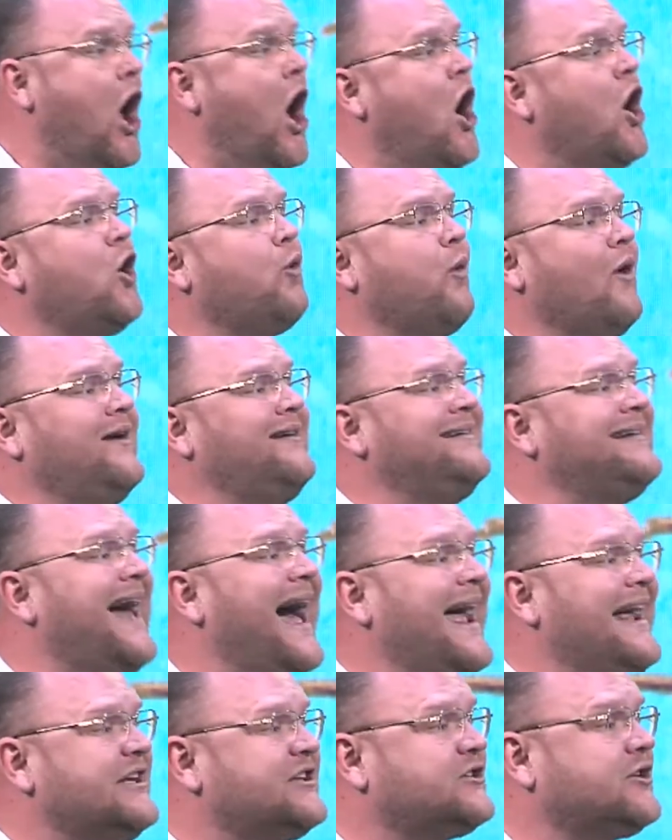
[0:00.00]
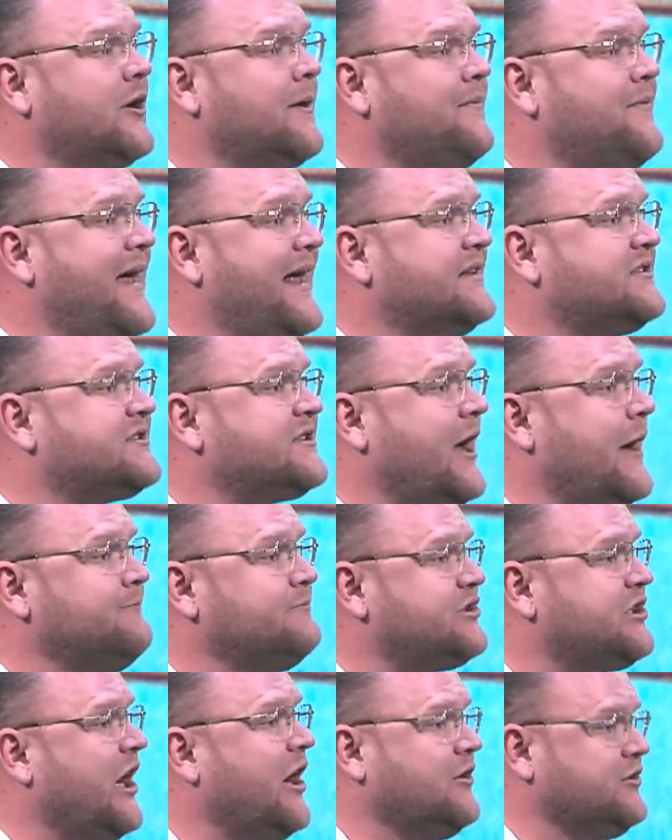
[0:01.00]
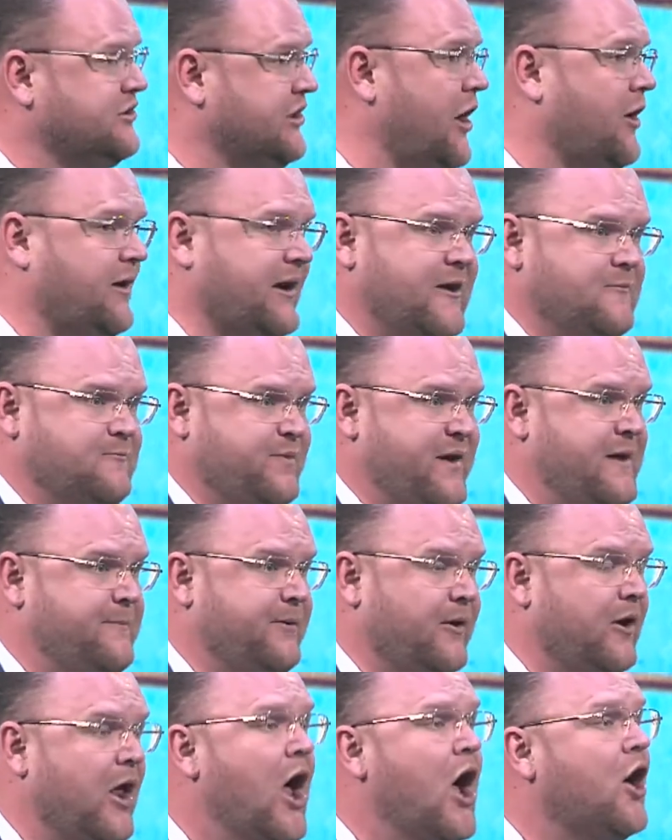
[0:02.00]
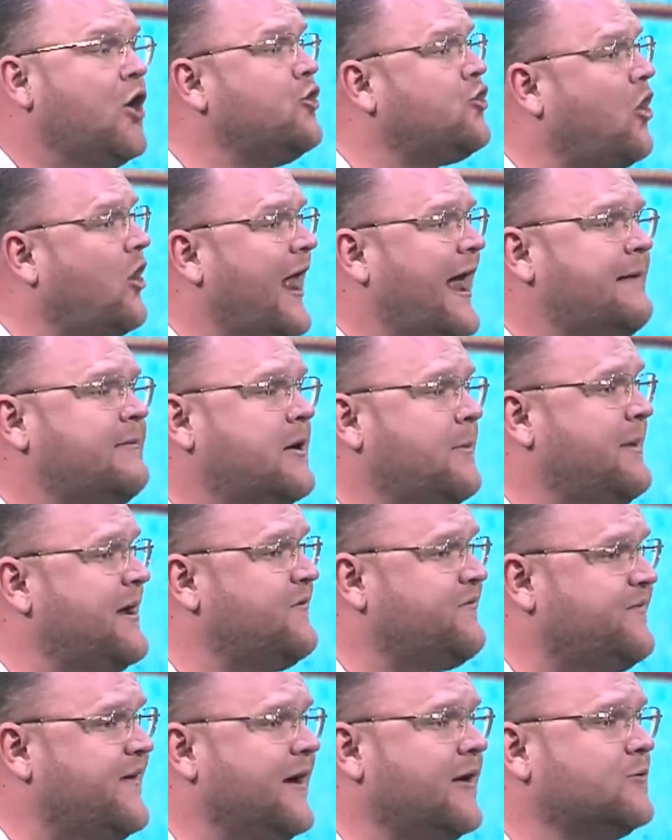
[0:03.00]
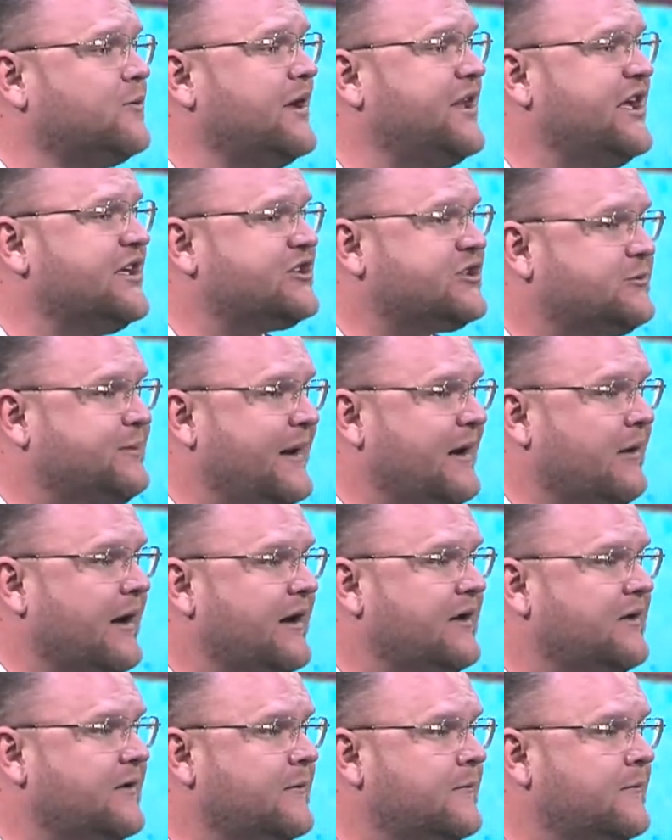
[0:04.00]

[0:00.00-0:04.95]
who were nicer than some tongue-talking people who claim to be filled with His Spirit.